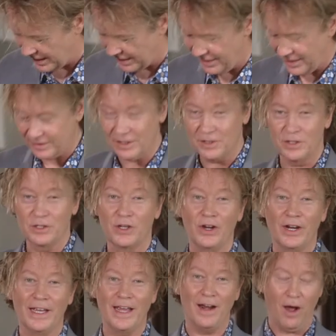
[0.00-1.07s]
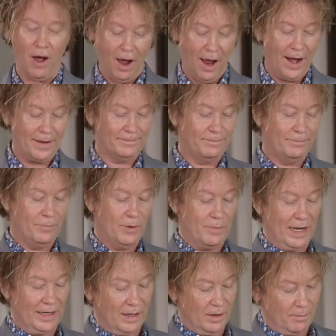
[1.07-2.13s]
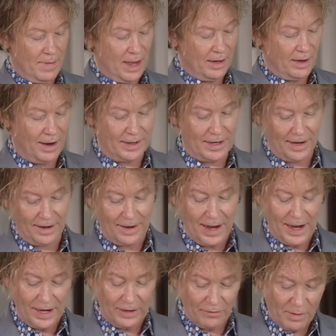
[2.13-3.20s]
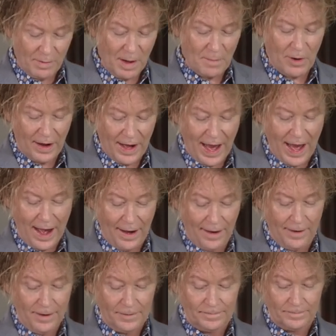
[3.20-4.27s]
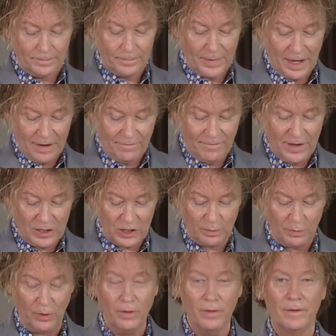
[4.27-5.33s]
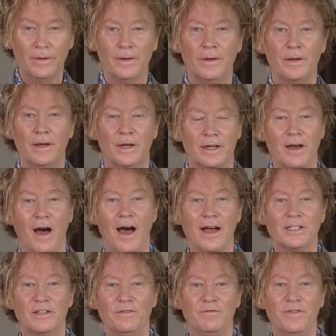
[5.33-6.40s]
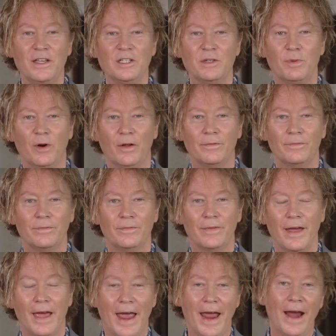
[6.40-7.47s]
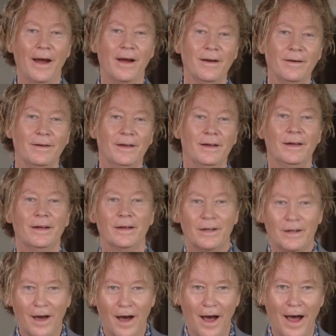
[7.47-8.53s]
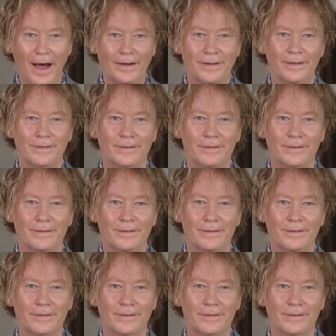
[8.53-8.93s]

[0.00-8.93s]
I think this is gonna get hot. Put my little mitt on here. Now remember, air, invisible, God's invisible. Air, God.